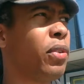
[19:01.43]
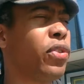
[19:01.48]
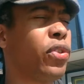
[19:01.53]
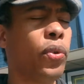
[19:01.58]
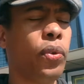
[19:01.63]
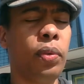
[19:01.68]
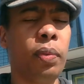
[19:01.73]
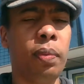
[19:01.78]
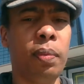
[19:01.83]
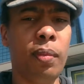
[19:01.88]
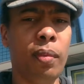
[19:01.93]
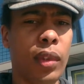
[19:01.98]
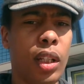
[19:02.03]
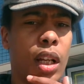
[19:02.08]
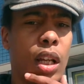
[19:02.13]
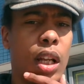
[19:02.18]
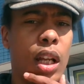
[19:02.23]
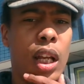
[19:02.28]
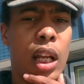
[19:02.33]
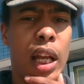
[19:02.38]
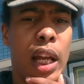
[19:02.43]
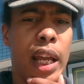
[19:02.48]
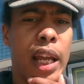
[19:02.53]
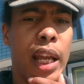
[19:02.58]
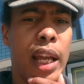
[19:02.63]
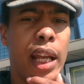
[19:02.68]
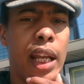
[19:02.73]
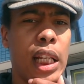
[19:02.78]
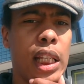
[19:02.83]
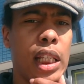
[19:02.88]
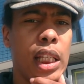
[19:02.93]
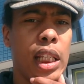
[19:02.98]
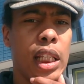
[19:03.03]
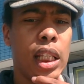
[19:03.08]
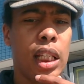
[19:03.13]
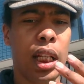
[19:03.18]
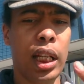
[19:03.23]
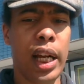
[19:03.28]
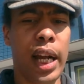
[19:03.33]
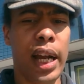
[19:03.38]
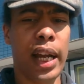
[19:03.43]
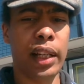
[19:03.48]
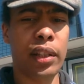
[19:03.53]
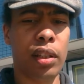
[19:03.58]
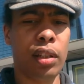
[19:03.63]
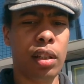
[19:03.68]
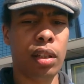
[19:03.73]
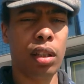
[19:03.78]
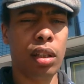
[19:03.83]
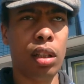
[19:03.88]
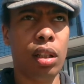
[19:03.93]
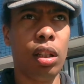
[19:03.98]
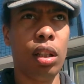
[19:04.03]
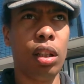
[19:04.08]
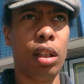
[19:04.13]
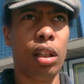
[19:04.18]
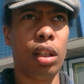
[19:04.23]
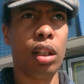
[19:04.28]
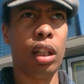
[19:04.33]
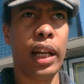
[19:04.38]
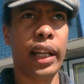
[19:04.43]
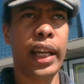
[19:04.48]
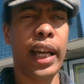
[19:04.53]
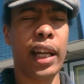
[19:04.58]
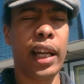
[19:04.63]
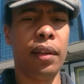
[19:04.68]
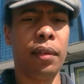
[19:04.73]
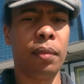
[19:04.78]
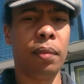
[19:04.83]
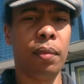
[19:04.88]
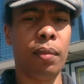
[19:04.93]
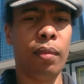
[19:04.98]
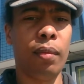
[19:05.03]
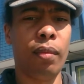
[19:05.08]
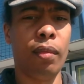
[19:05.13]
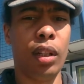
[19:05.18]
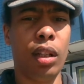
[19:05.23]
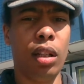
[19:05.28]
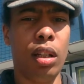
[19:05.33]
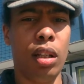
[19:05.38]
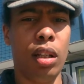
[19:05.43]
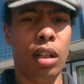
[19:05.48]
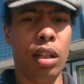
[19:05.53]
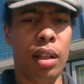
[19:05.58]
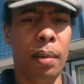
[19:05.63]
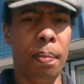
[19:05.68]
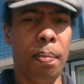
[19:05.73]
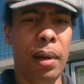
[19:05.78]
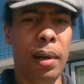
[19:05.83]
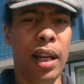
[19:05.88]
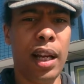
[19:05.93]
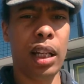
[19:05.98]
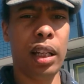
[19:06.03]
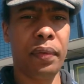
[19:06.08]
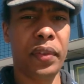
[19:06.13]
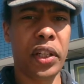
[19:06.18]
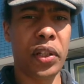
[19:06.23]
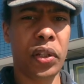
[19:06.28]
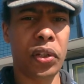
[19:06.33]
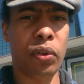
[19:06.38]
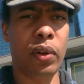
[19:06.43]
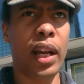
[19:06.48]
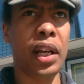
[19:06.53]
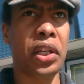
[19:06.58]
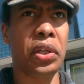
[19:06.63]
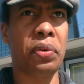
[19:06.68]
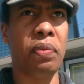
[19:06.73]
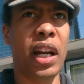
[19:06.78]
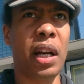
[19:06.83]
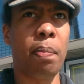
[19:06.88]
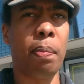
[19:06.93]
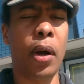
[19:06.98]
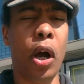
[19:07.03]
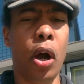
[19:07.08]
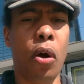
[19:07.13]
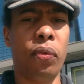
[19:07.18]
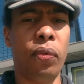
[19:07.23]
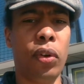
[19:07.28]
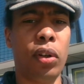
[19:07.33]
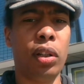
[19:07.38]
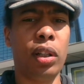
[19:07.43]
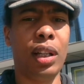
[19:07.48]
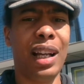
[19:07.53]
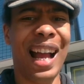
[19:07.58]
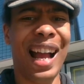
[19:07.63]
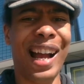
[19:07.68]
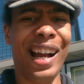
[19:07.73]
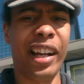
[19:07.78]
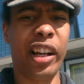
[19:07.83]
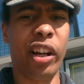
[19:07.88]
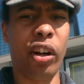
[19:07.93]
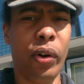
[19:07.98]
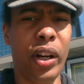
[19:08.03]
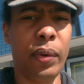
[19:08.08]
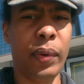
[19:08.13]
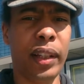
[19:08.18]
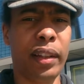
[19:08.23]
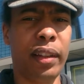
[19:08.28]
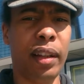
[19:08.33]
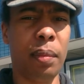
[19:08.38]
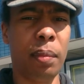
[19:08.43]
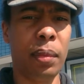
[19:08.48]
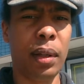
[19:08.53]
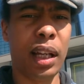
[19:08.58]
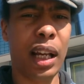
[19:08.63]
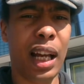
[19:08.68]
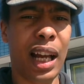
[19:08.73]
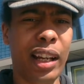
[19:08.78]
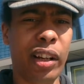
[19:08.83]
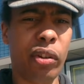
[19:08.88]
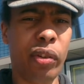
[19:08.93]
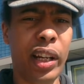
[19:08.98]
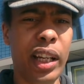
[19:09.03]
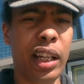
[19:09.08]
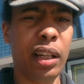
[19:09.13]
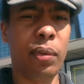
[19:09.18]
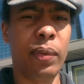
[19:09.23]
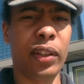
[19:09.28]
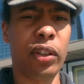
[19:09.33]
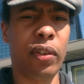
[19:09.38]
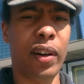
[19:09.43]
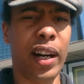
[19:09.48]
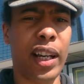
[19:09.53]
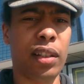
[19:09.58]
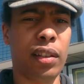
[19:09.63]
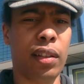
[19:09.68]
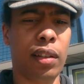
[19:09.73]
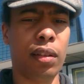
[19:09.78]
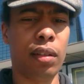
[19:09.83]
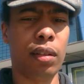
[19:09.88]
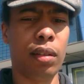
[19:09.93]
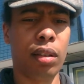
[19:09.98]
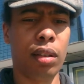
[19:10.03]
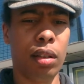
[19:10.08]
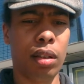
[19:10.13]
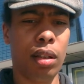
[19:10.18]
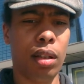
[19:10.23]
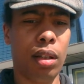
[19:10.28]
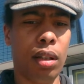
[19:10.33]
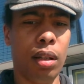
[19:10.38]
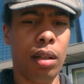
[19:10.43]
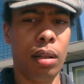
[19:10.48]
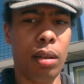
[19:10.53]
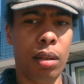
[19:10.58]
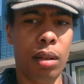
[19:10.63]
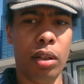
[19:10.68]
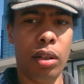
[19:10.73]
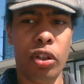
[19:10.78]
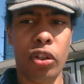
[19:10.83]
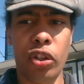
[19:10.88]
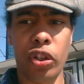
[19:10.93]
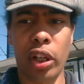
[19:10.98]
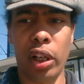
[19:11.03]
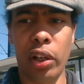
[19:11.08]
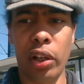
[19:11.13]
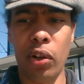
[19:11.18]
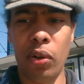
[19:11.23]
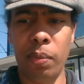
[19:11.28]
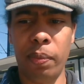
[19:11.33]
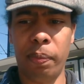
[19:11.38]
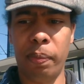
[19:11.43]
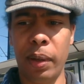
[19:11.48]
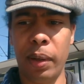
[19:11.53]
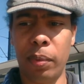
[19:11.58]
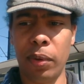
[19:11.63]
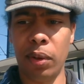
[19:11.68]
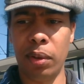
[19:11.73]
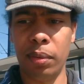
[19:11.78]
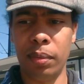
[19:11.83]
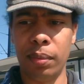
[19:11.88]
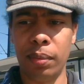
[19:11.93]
soon. And guys, again, the blood of Jesus Christ is very powerful. Agree with Him. Agree with Christ. Shalom, people.